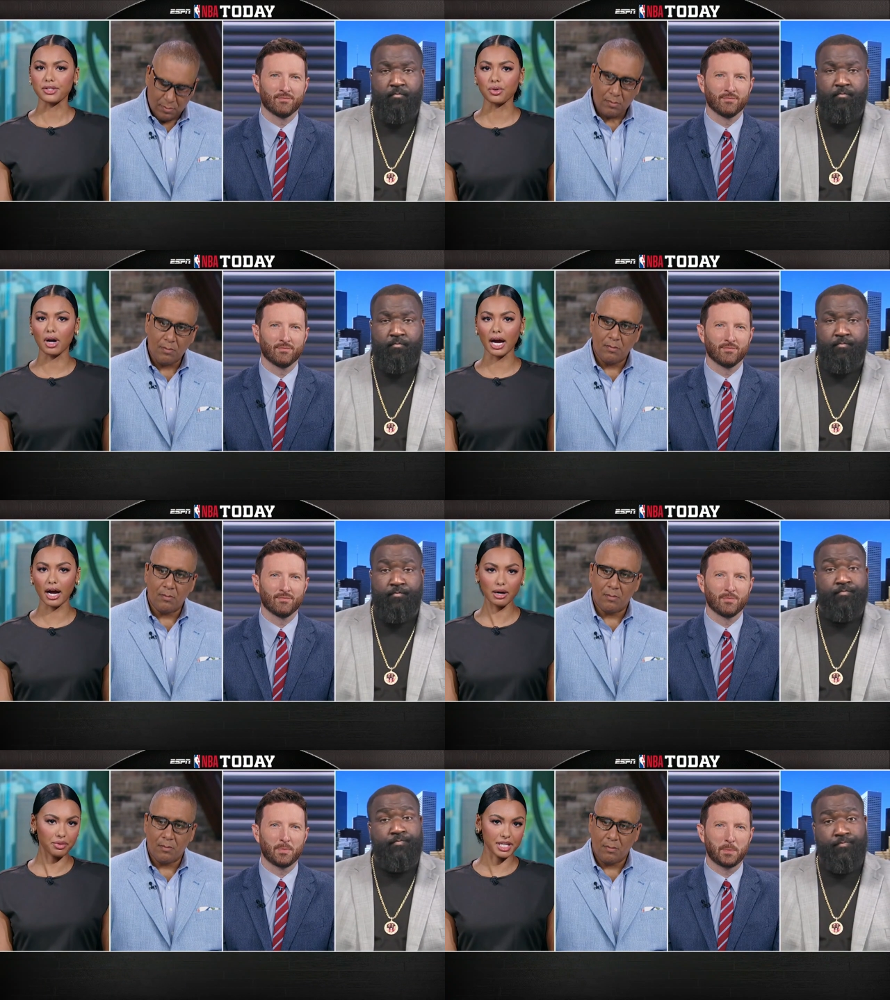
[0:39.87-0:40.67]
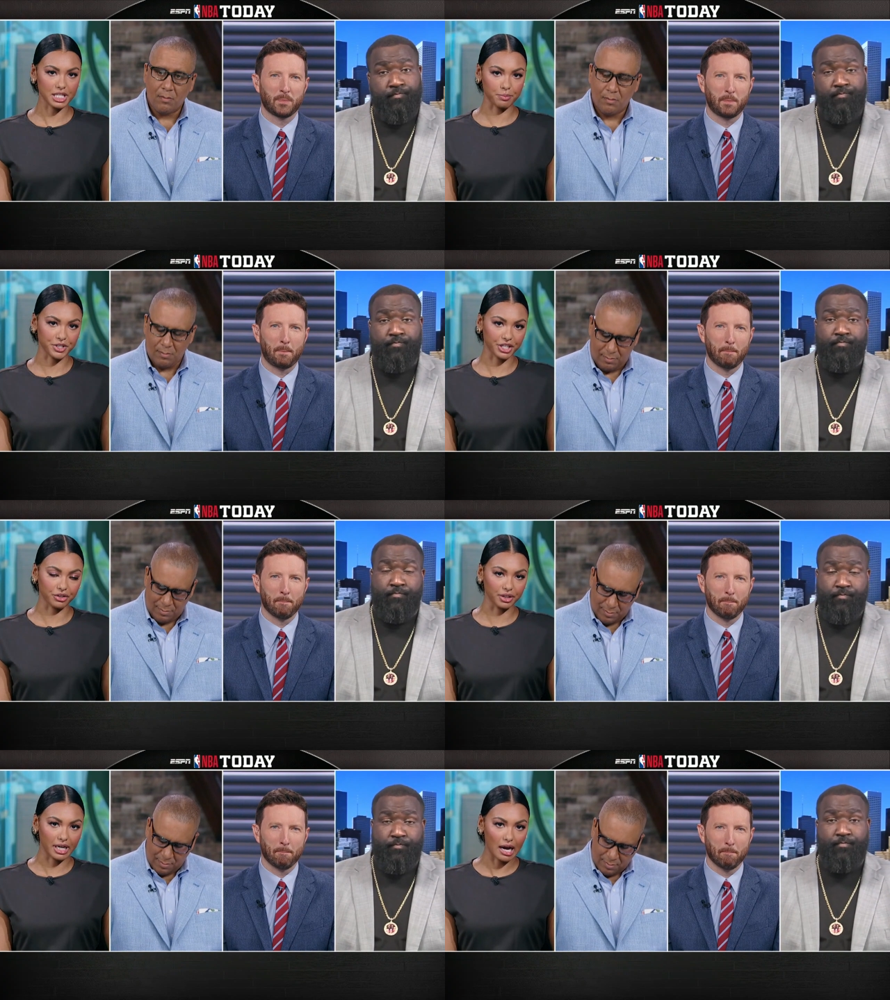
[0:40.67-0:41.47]
Speaker 1: so I don't think it's a
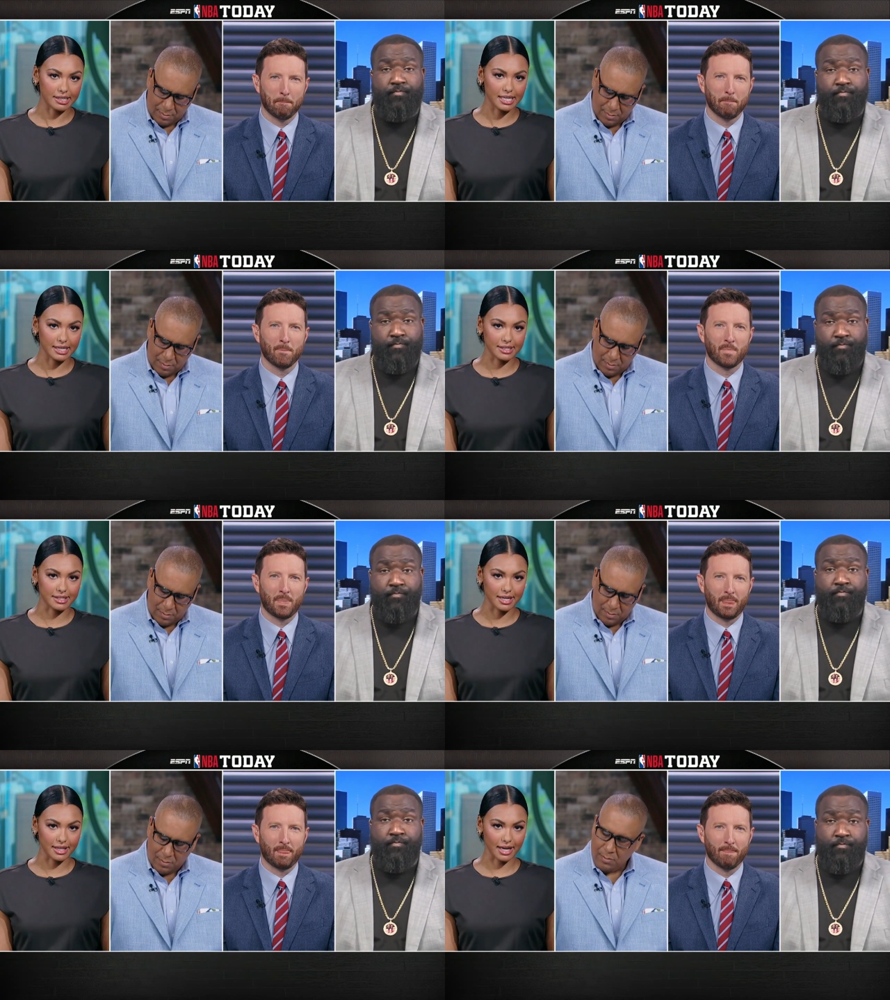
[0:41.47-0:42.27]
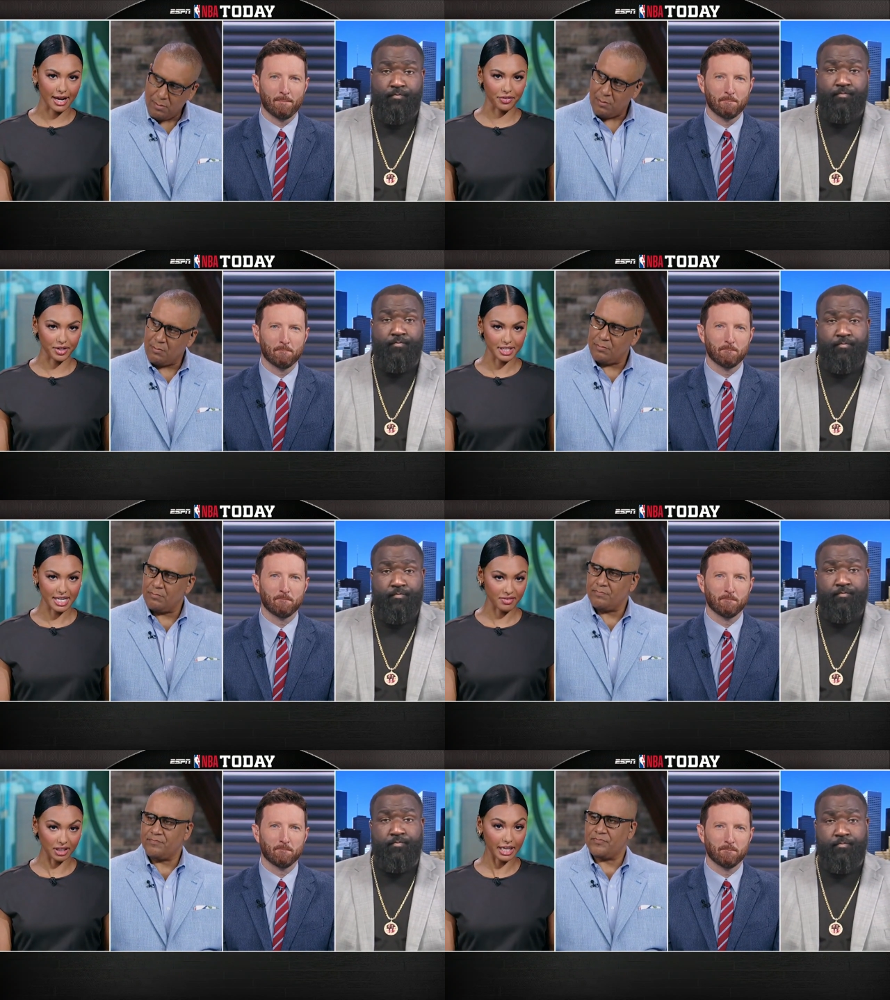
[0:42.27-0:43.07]
particularly hot take to say that Anthony
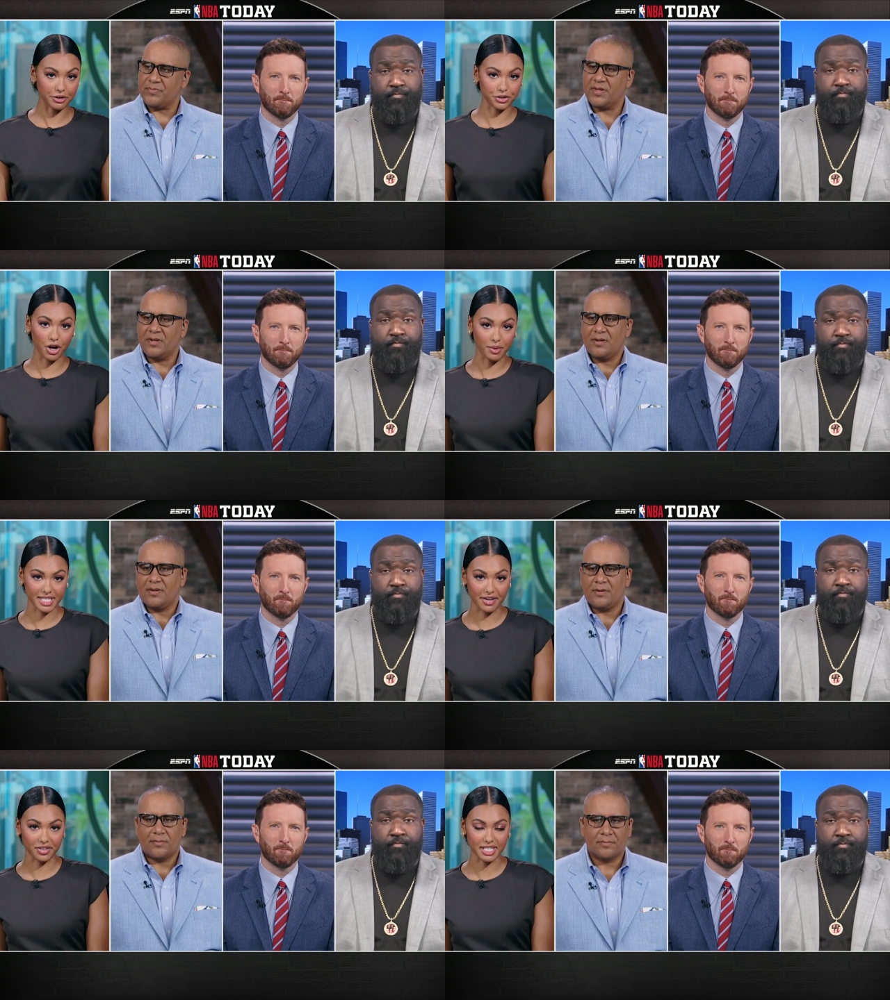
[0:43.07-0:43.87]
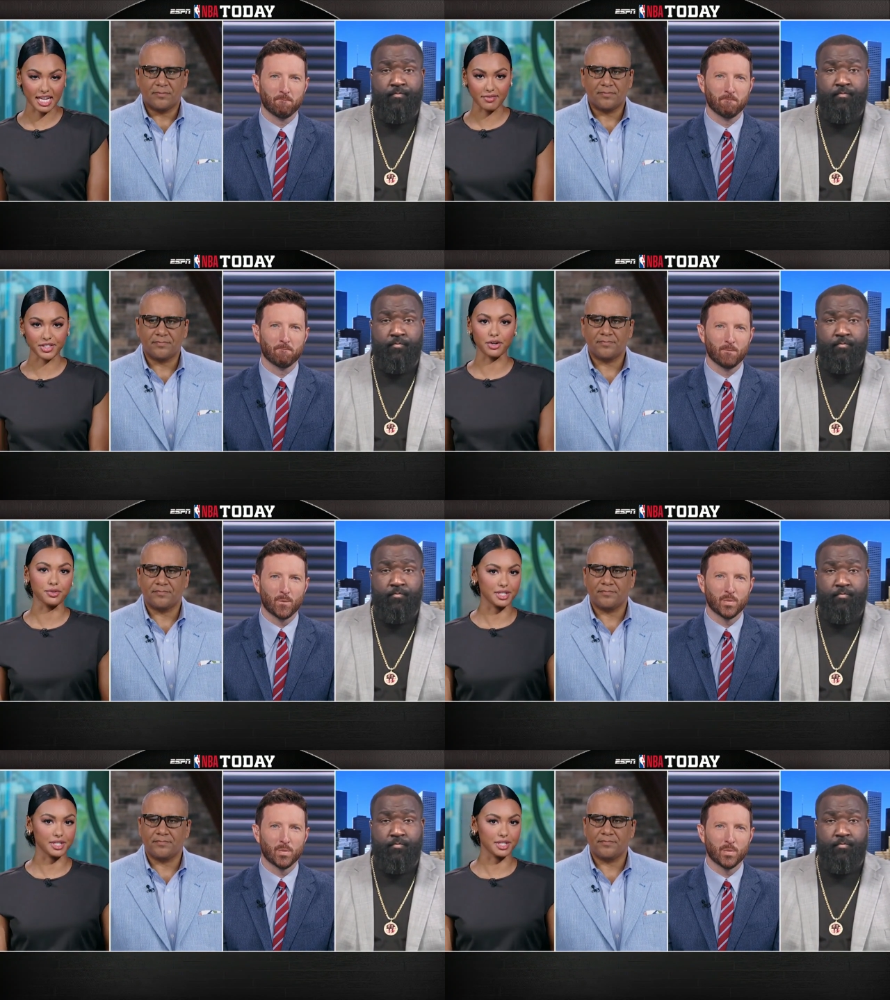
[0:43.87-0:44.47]
Davis, the Lakers go as Anthony Davis goes.